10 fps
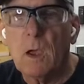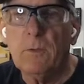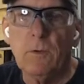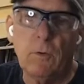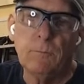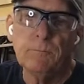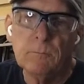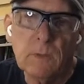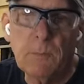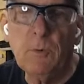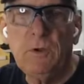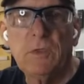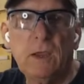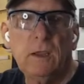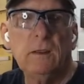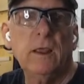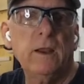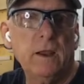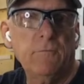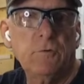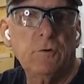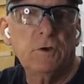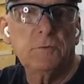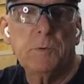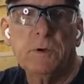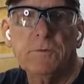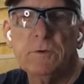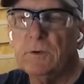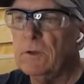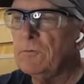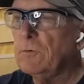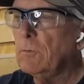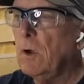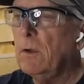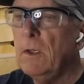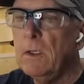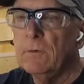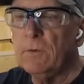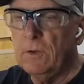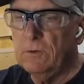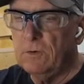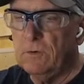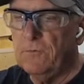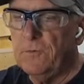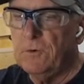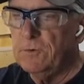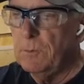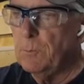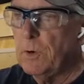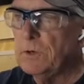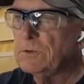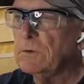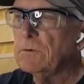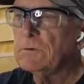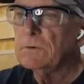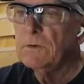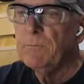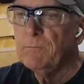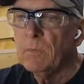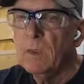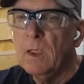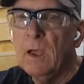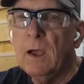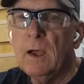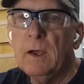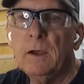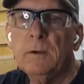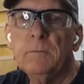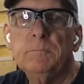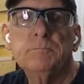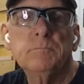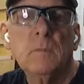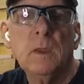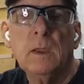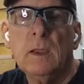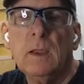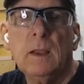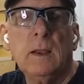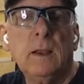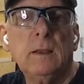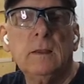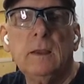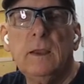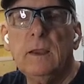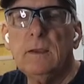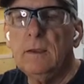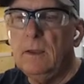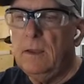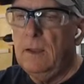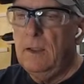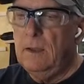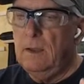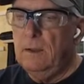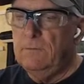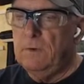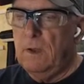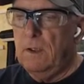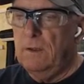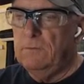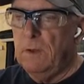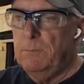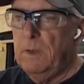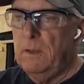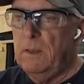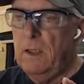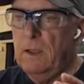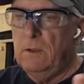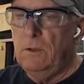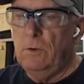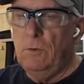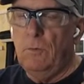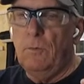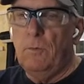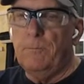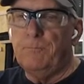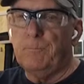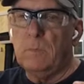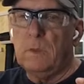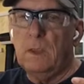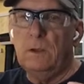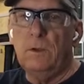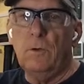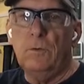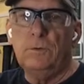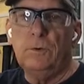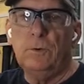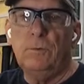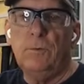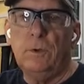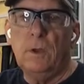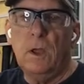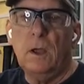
Although I'm rethinking that after experiencing this for a while. So this is a first impressions. Uh, it is something that you can go to